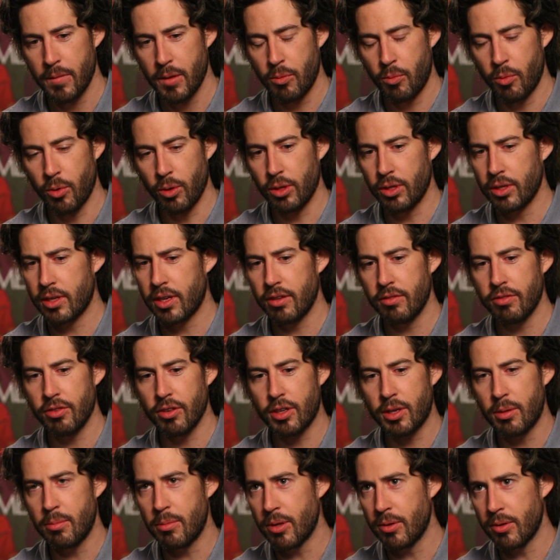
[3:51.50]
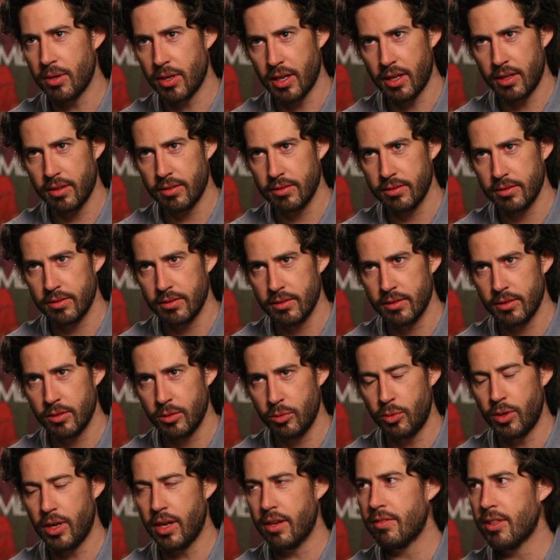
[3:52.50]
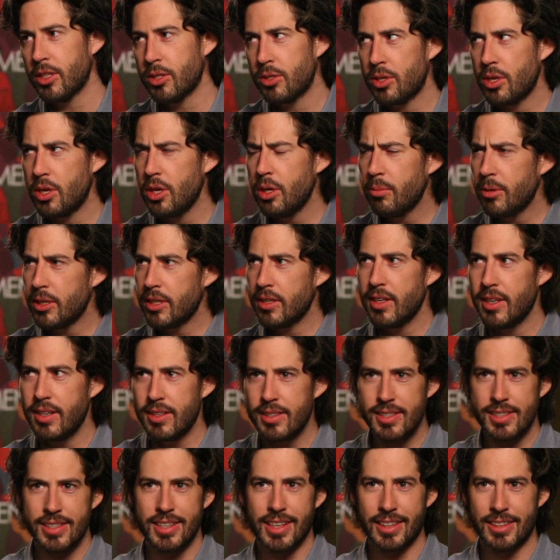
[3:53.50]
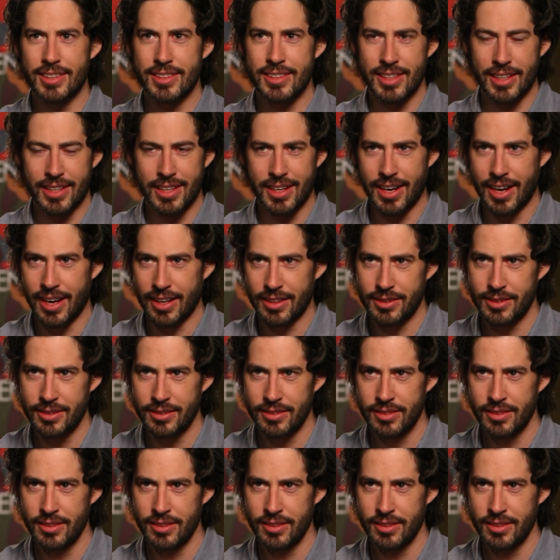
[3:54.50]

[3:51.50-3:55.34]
We're looking for community. We have this human instinct to connect.